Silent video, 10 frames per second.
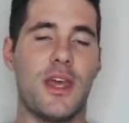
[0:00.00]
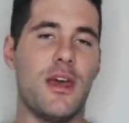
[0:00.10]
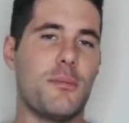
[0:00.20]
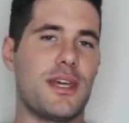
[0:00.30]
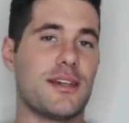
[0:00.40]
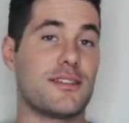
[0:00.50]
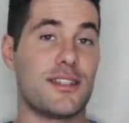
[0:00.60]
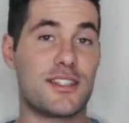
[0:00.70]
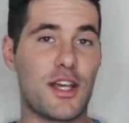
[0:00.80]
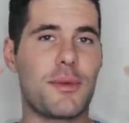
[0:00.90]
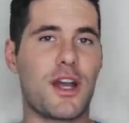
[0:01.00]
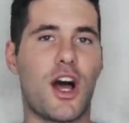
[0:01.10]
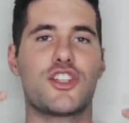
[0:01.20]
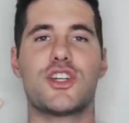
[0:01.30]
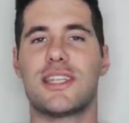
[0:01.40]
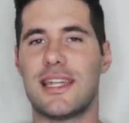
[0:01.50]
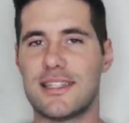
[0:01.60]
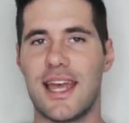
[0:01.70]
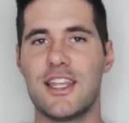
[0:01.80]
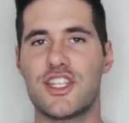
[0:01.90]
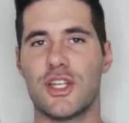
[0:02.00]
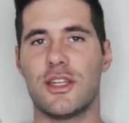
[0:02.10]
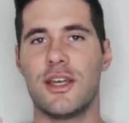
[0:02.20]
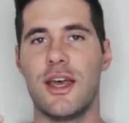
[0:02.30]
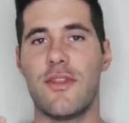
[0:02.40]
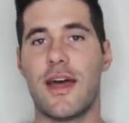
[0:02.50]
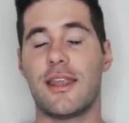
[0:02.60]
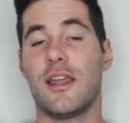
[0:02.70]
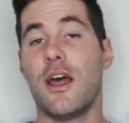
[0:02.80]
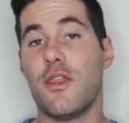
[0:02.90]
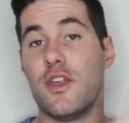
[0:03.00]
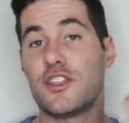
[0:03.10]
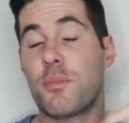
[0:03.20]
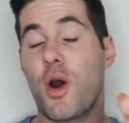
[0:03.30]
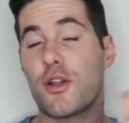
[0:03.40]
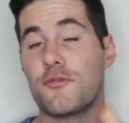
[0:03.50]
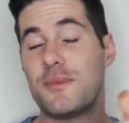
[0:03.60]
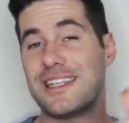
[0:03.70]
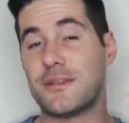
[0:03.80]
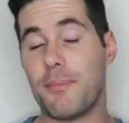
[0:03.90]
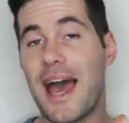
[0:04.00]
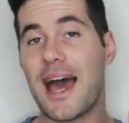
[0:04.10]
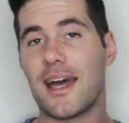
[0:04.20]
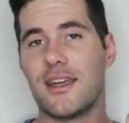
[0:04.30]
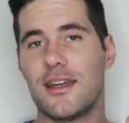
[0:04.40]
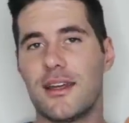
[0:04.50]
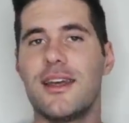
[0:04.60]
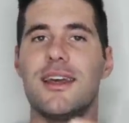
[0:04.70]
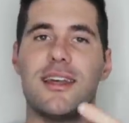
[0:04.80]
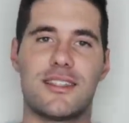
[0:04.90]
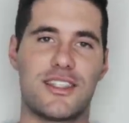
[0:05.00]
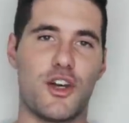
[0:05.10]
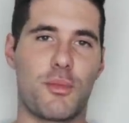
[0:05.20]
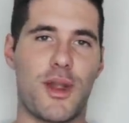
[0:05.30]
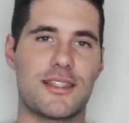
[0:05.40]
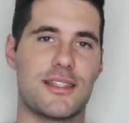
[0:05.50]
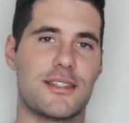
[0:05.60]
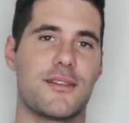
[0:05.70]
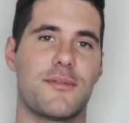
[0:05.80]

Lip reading: because the subconscious intention that this part of me is bad is still present.